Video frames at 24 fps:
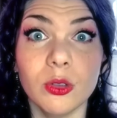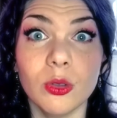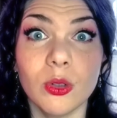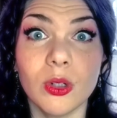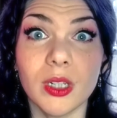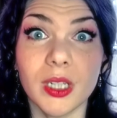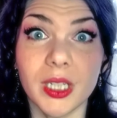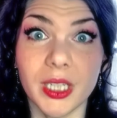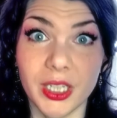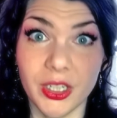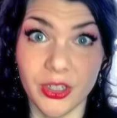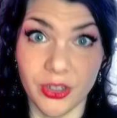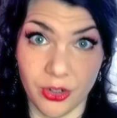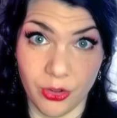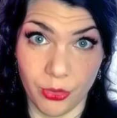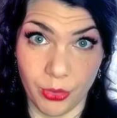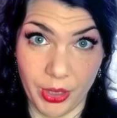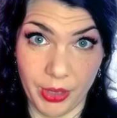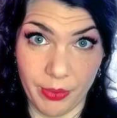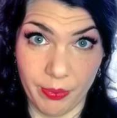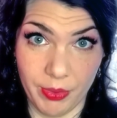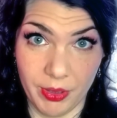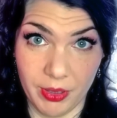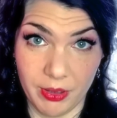Clear
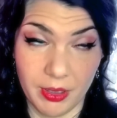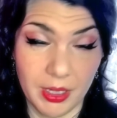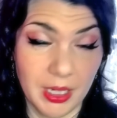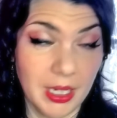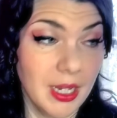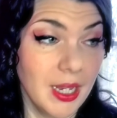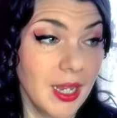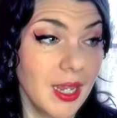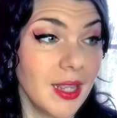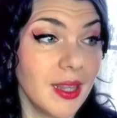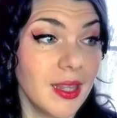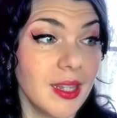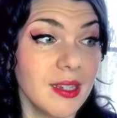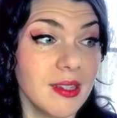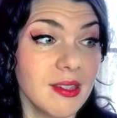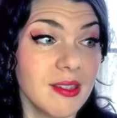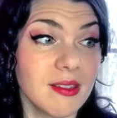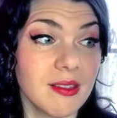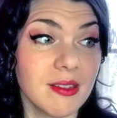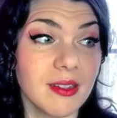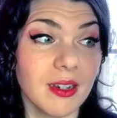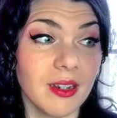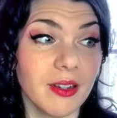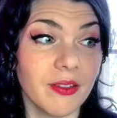Grip. This
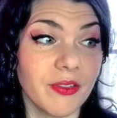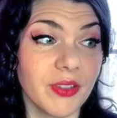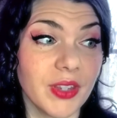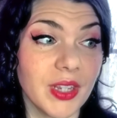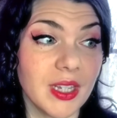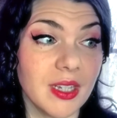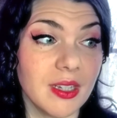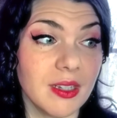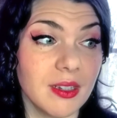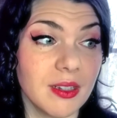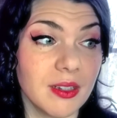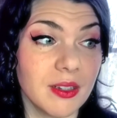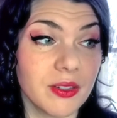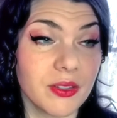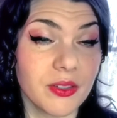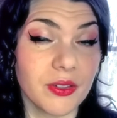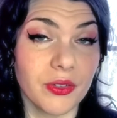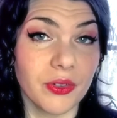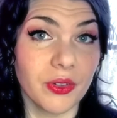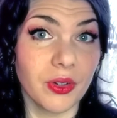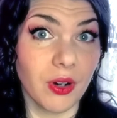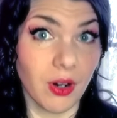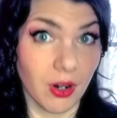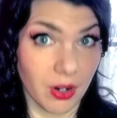stuff is
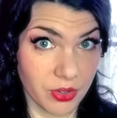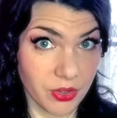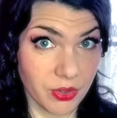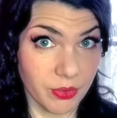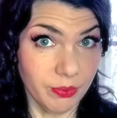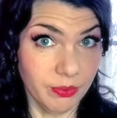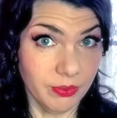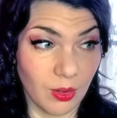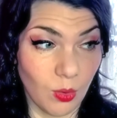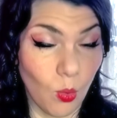awesome.